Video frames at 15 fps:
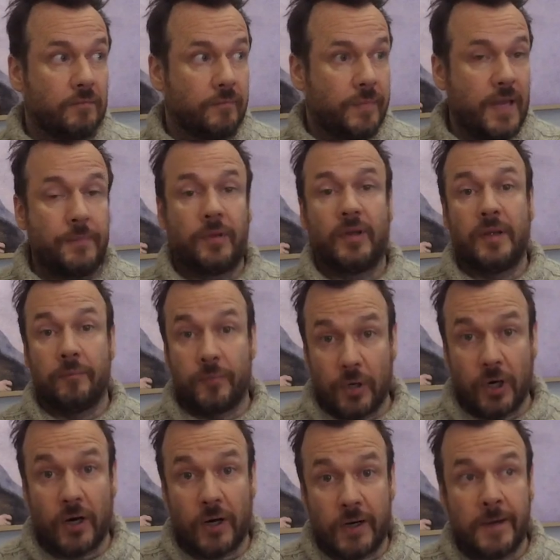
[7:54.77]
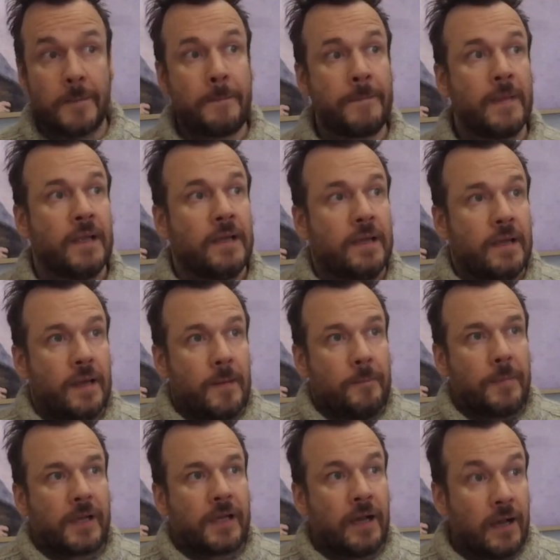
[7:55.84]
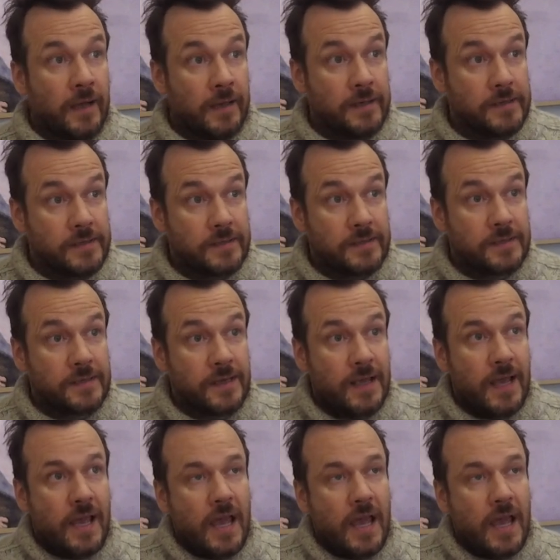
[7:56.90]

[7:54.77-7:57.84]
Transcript: people in power because